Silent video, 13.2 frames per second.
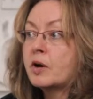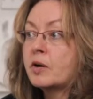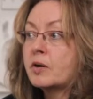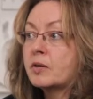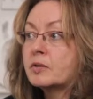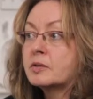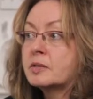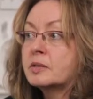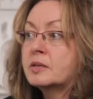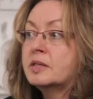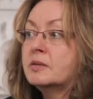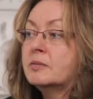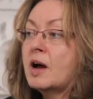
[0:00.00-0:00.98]
where
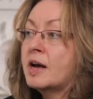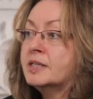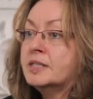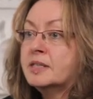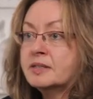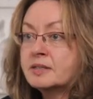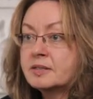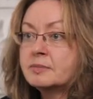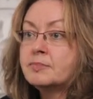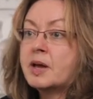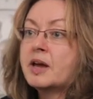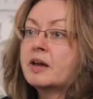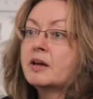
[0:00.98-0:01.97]

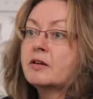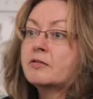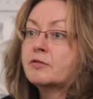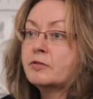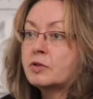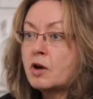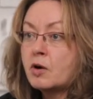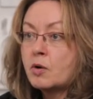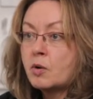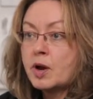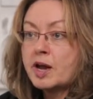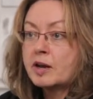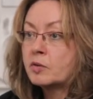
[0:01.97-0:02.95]
ideas may
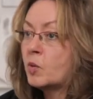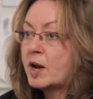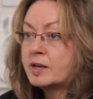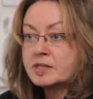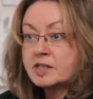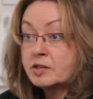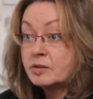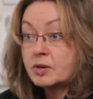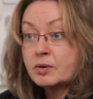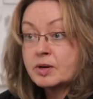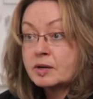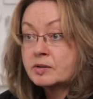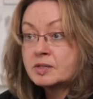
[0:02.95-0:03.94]
flow in ways that you
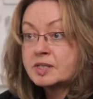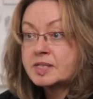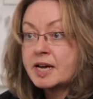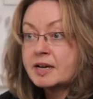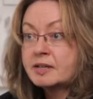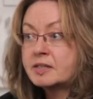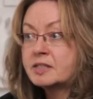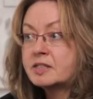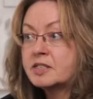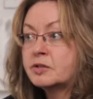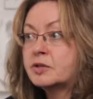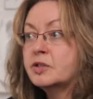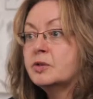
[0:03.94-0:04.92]
don't understand
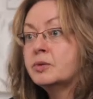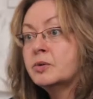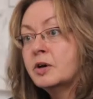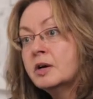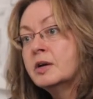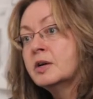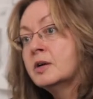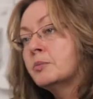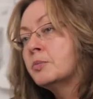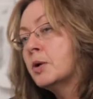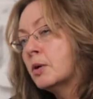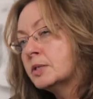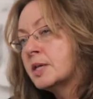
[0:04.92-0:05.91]
until you
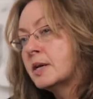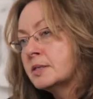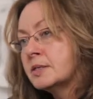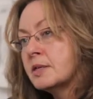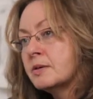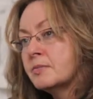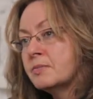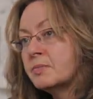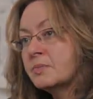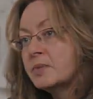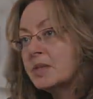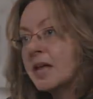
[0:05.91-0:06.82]
process them